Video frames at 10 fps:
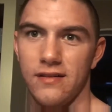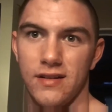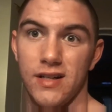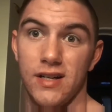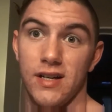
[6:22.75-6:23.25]
It
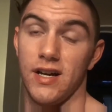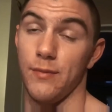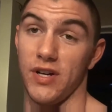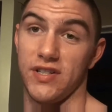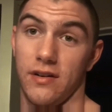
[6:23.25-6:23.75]

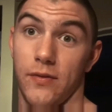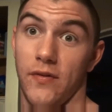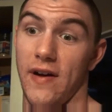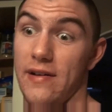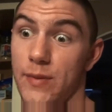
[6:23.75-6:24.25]
might suck for
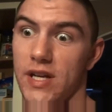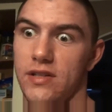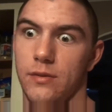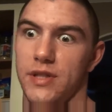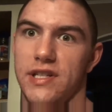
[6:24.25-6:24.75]
5
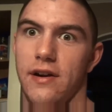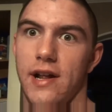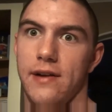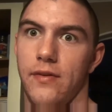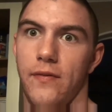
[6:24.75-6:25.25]
minutes. You'll be staring
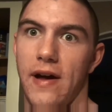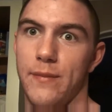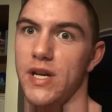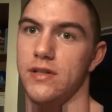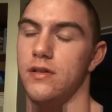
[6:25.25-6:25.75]
at it for 5
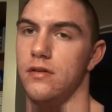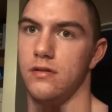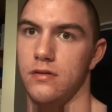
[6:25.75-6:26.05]
minutes.